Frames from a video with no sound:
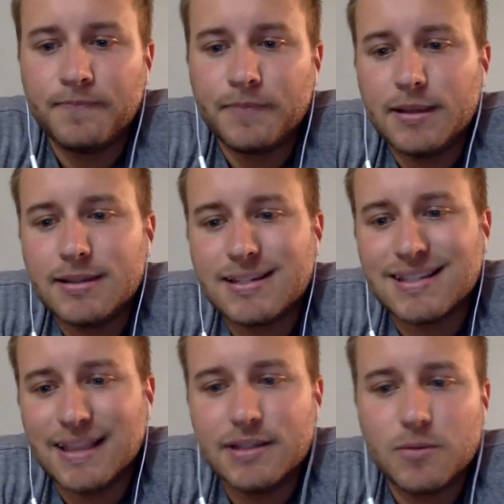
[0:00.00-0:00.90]

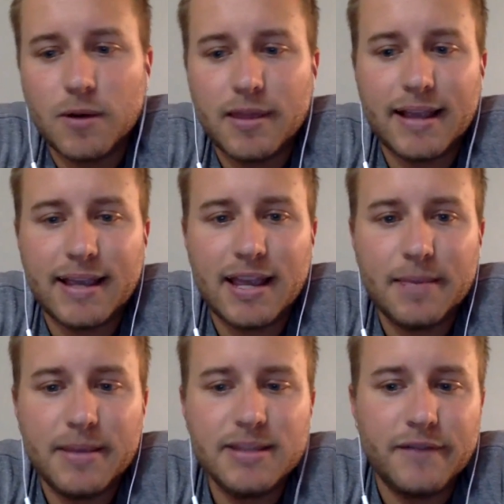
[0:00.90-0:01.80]
slates where that game
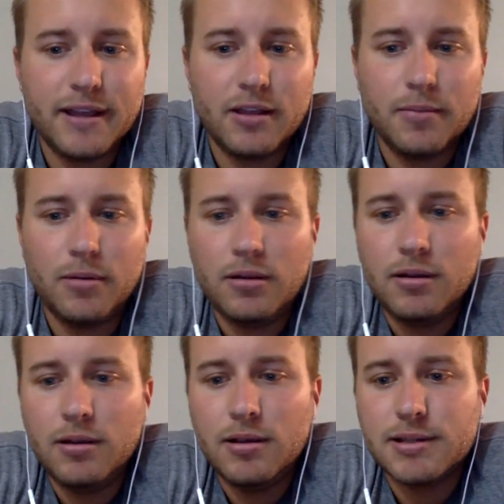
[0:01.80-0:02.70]
is available,
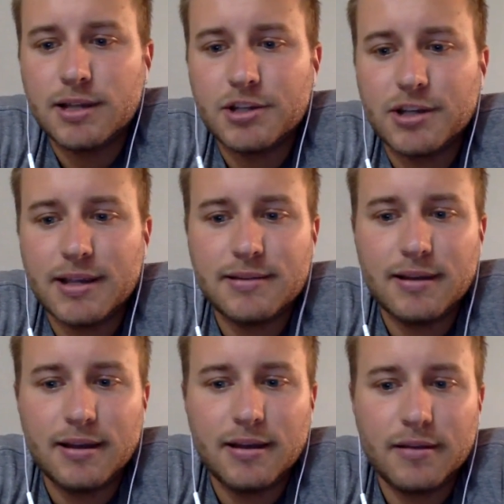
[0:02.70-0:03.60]
such as
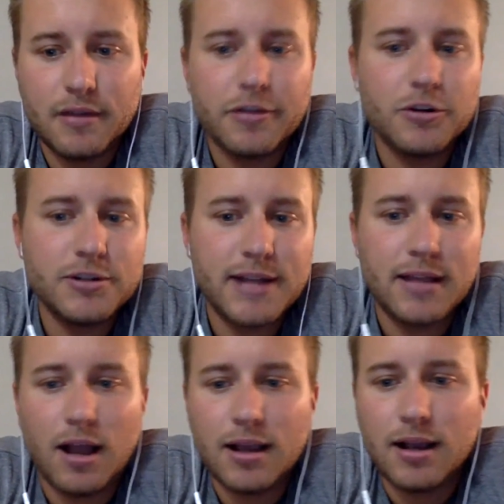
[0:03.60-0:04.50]
the Thursday
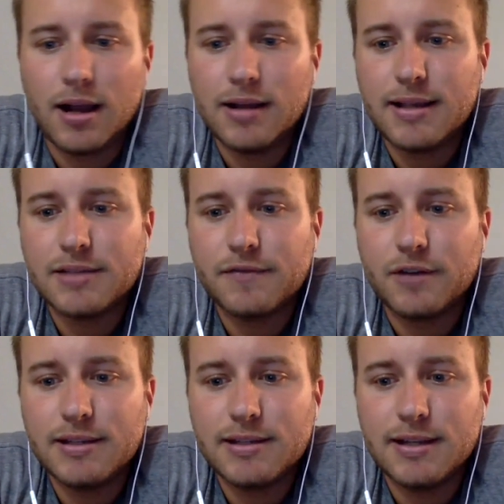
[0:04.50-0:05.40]
lock contest, for
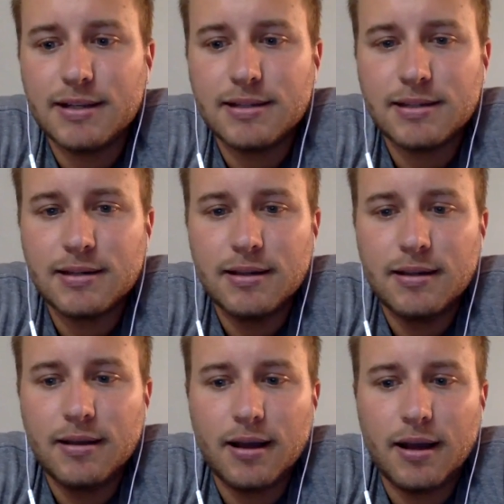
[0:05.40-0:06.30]
instance.
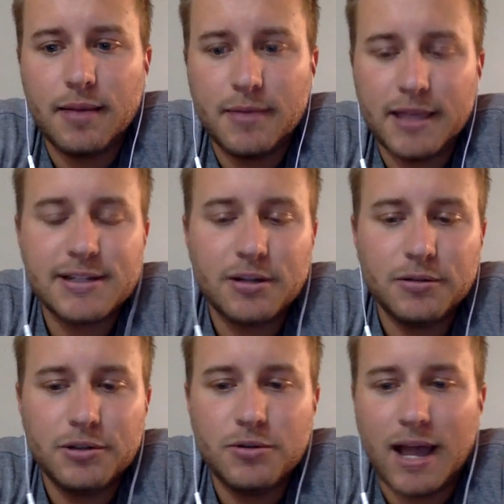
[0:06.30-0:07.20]
They still
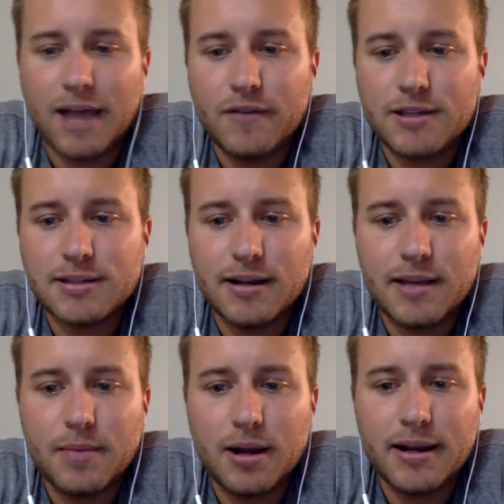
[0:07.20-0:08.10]
do have a Sunday
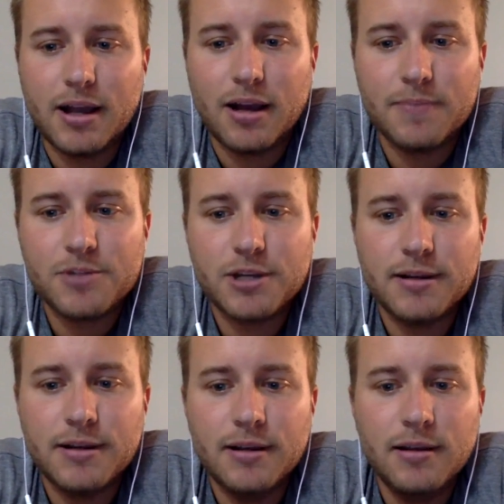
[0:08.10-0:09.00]
Monday option,
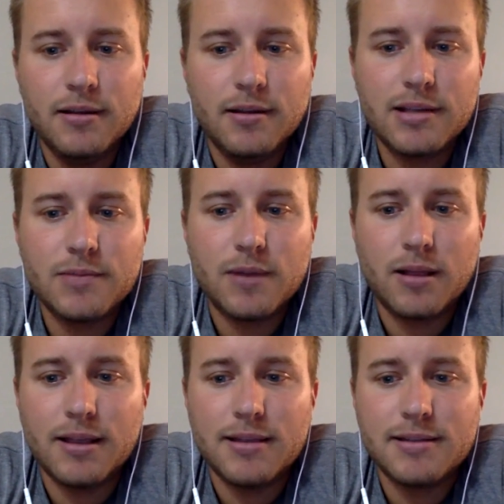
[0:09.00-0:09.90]
as well
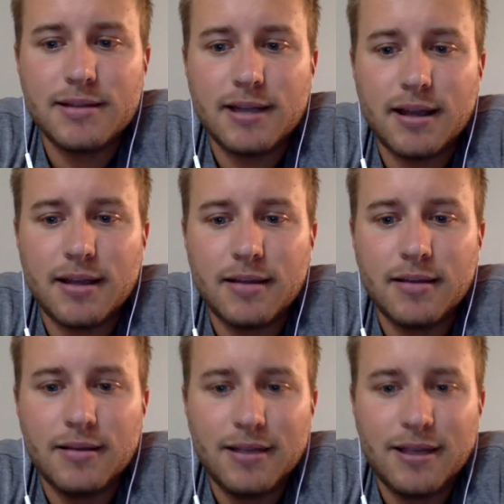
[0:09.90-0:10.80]
as
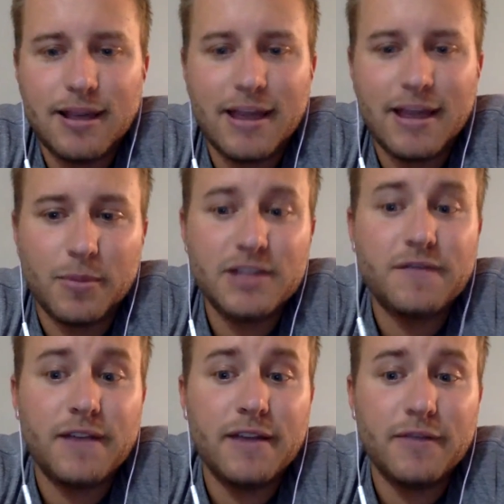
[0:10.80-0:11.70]
everybody's
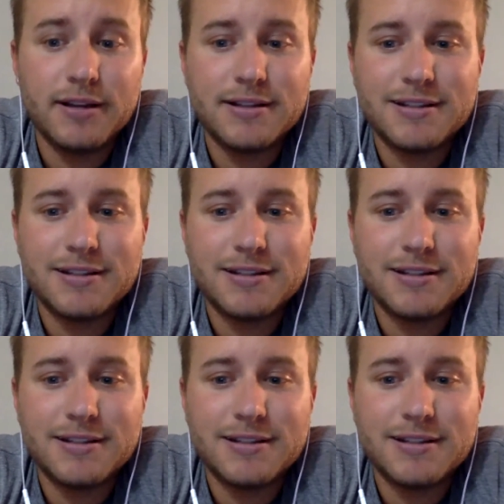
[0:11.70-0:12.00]
favorite